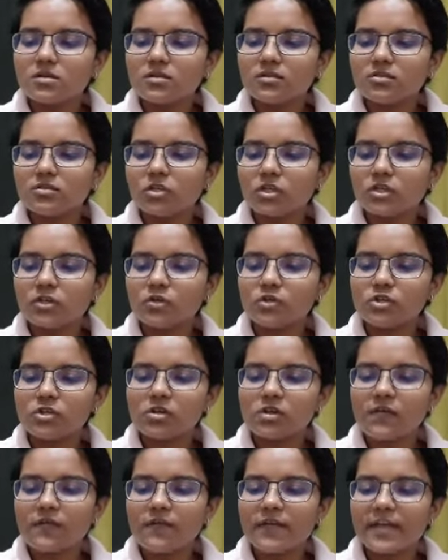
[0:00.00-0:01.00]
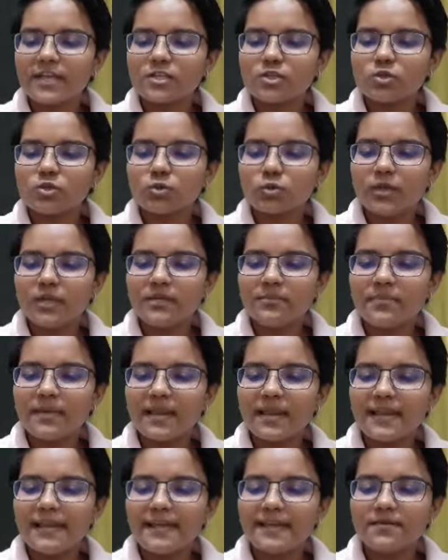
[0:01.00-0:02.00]
Solution of H2 in
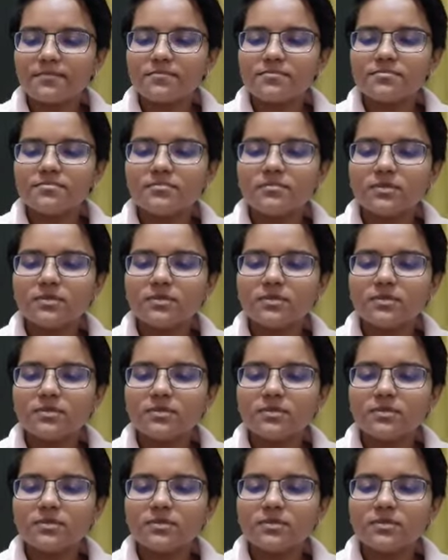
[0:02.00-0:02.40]
palladium.